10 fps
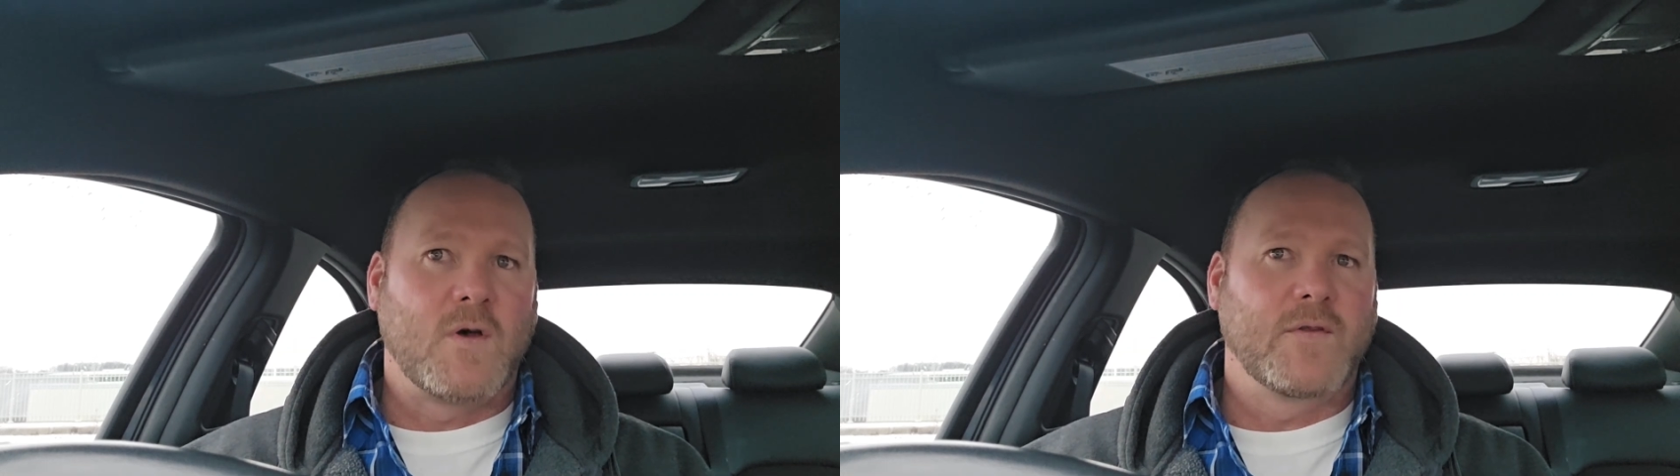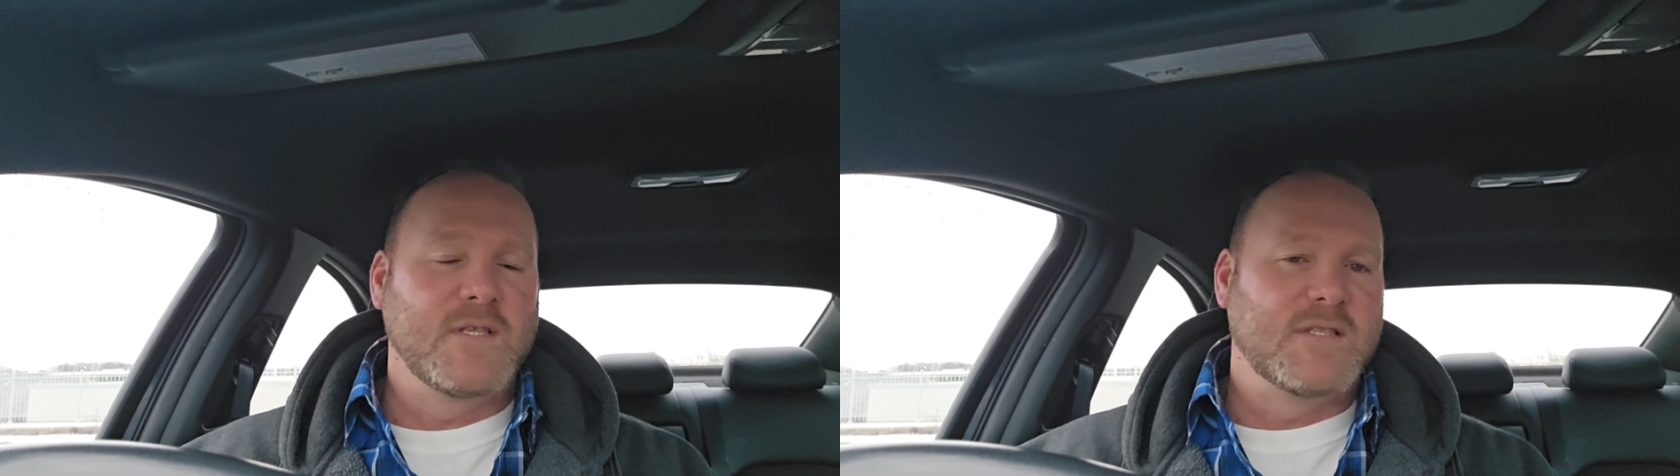
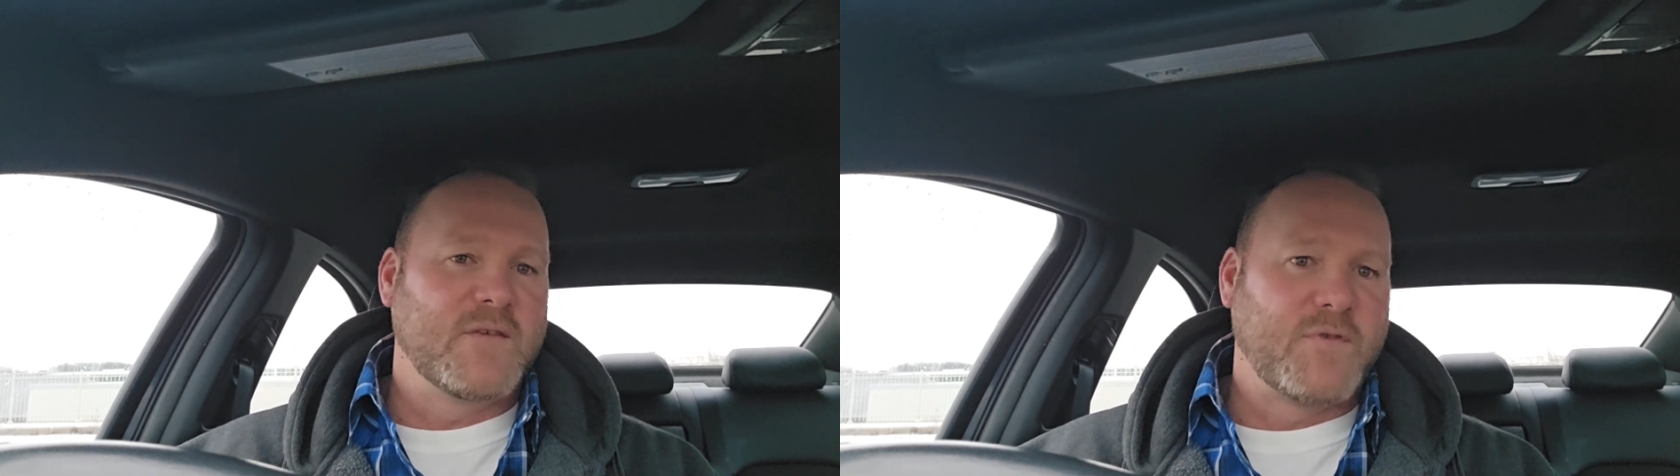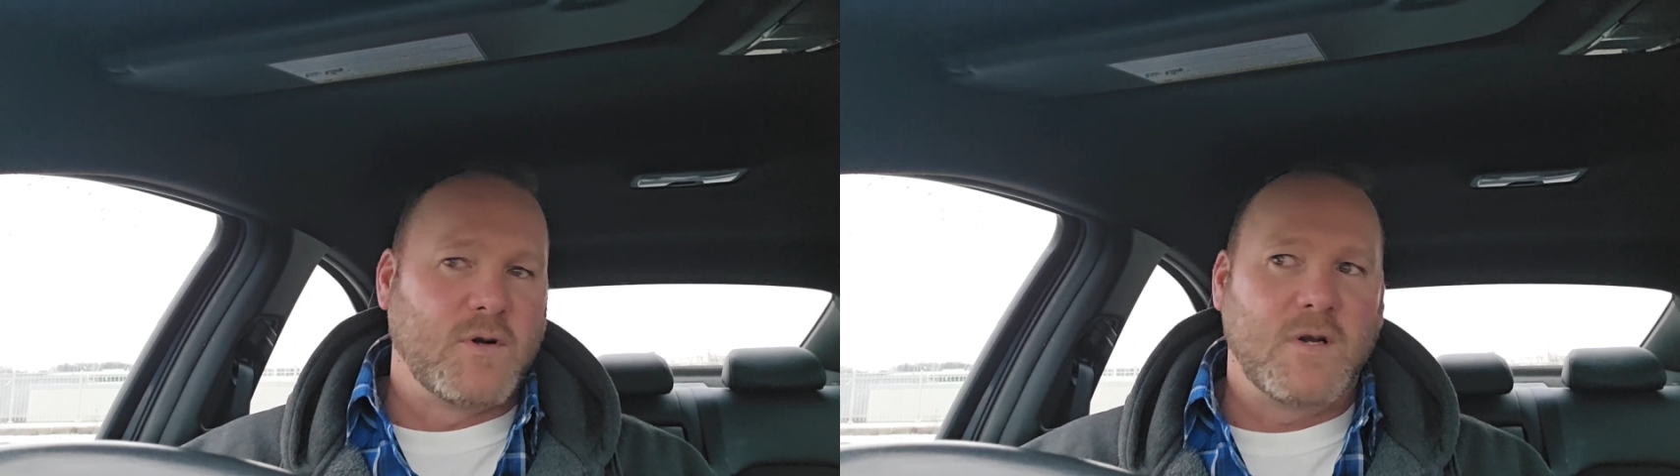all these
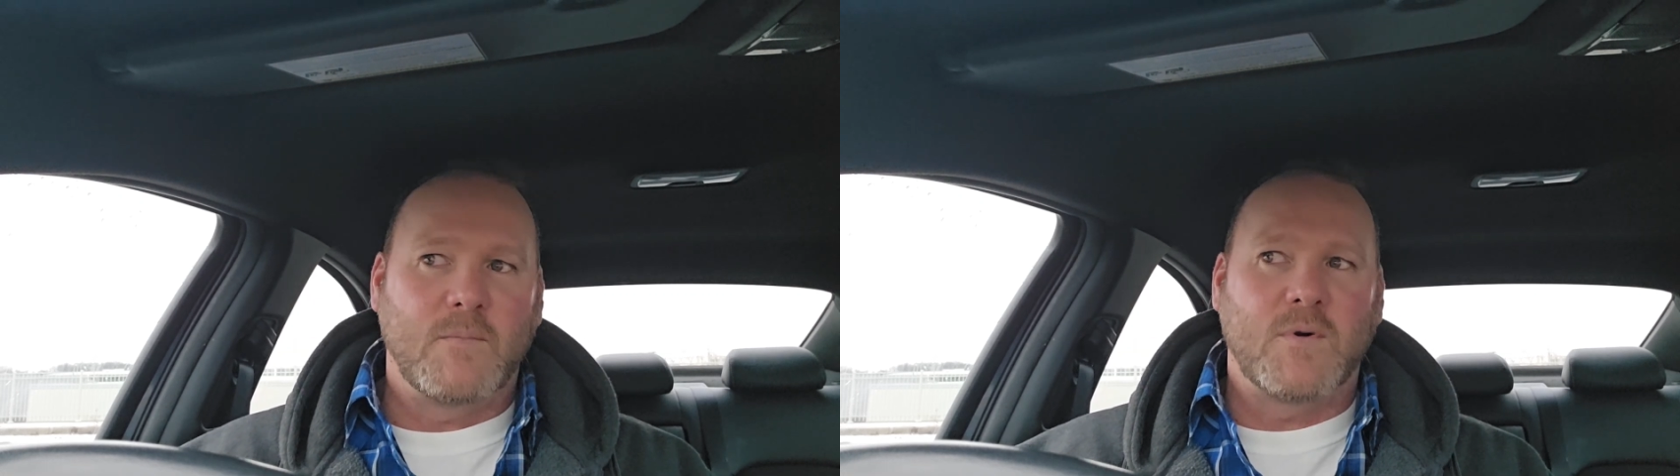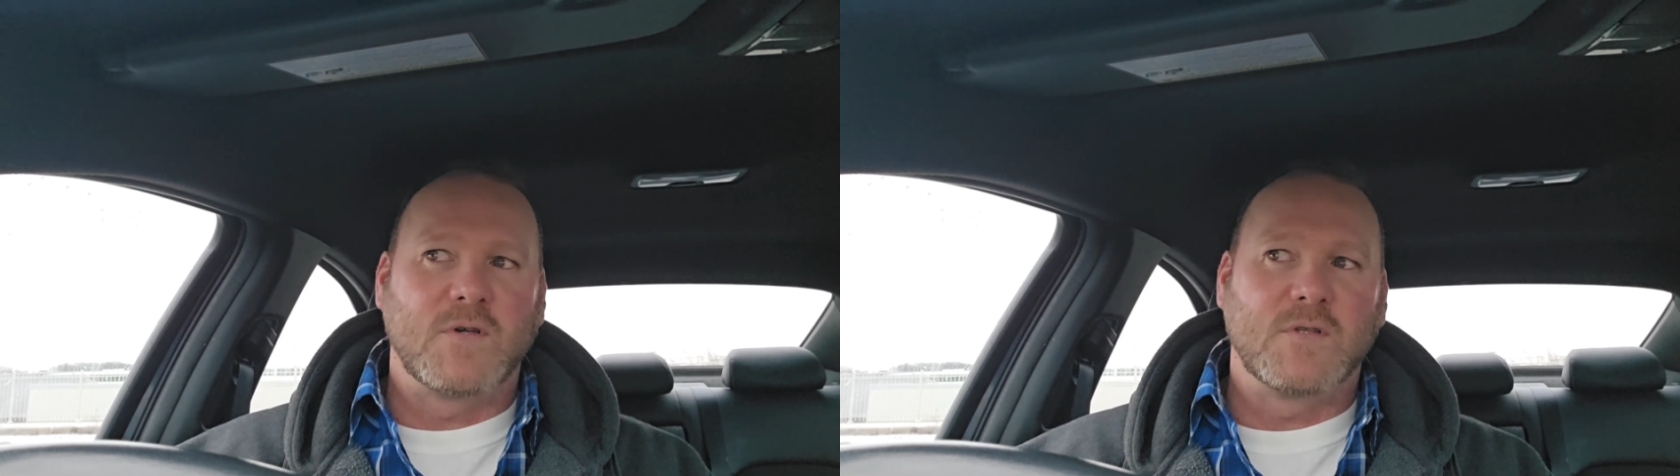different
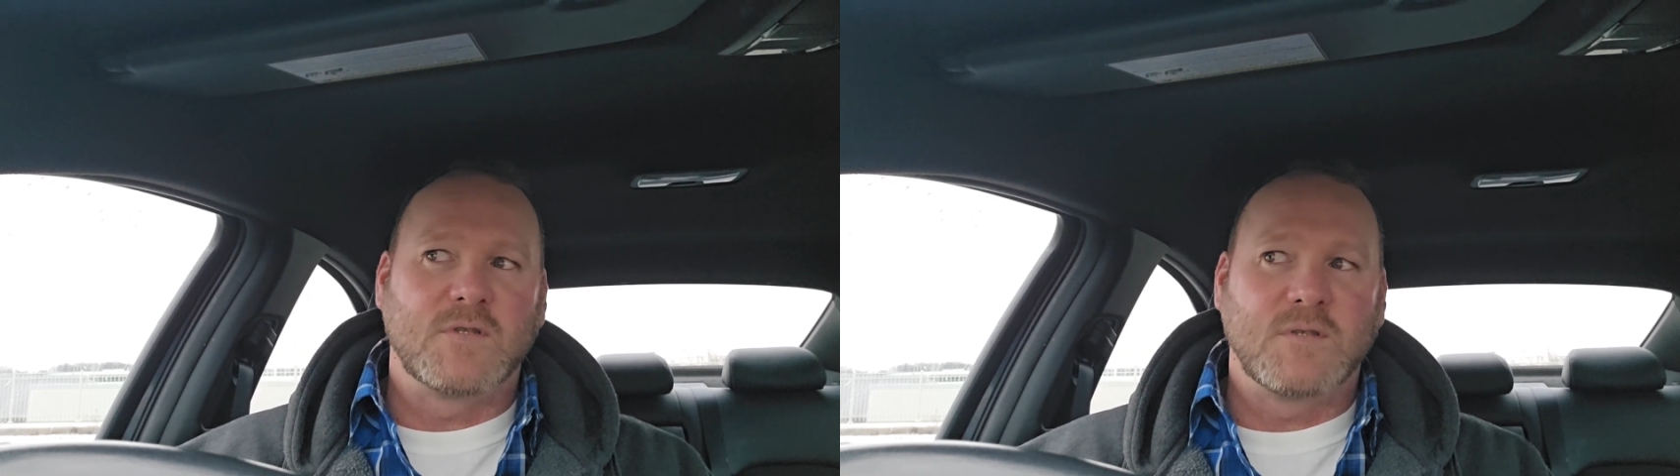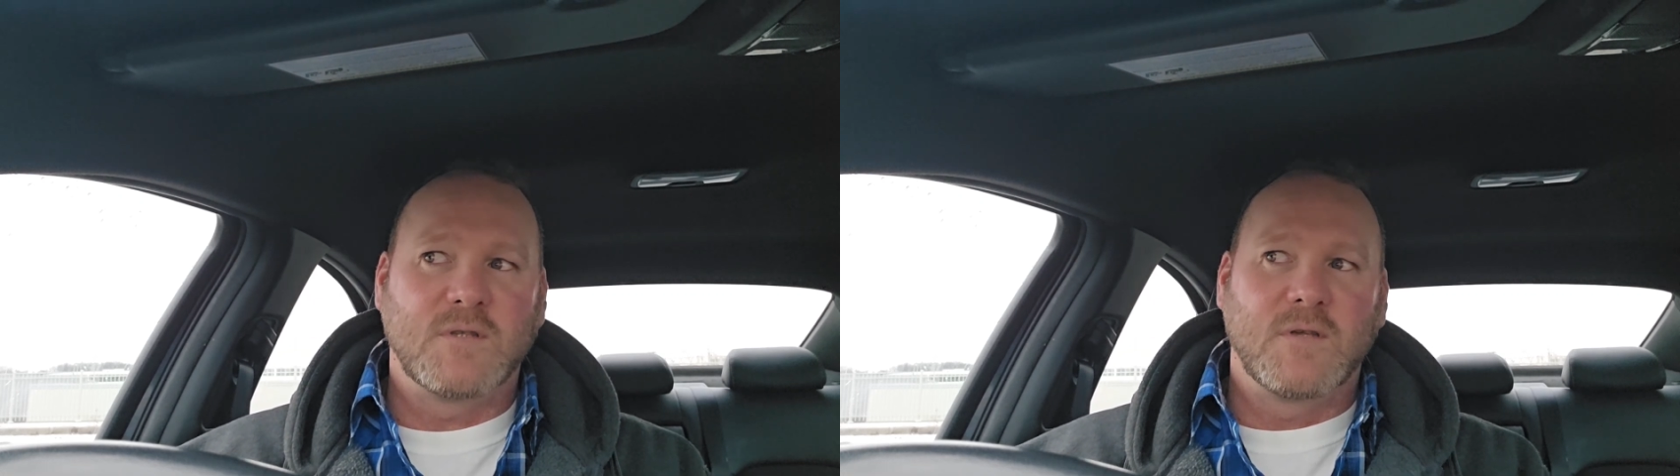
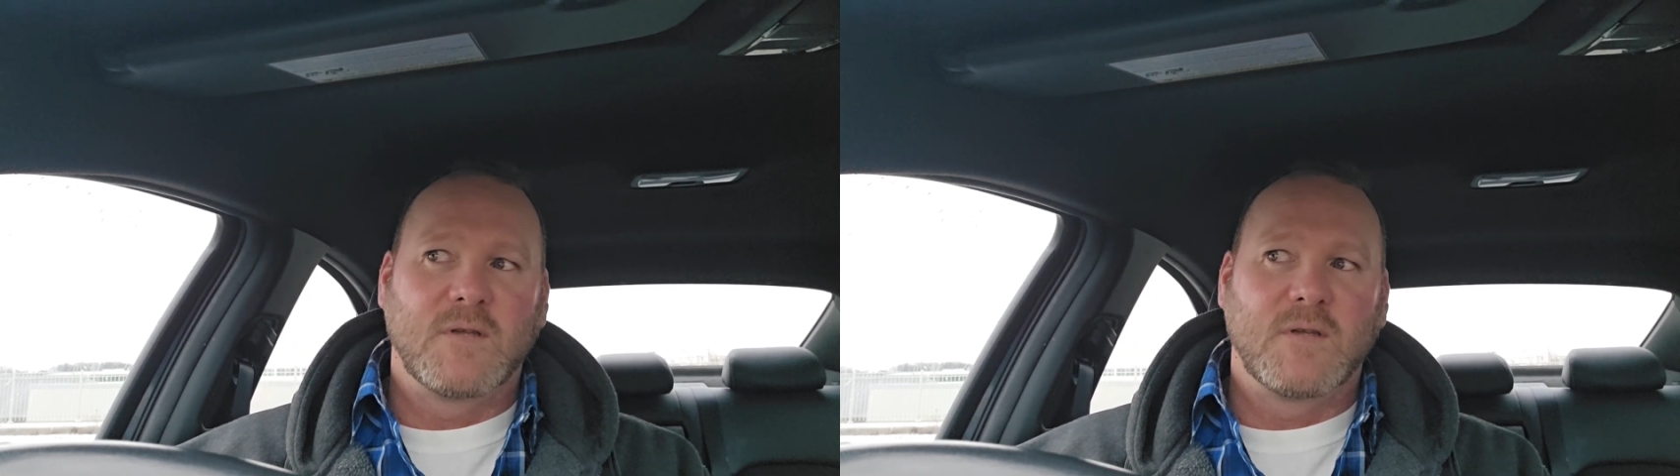numbers,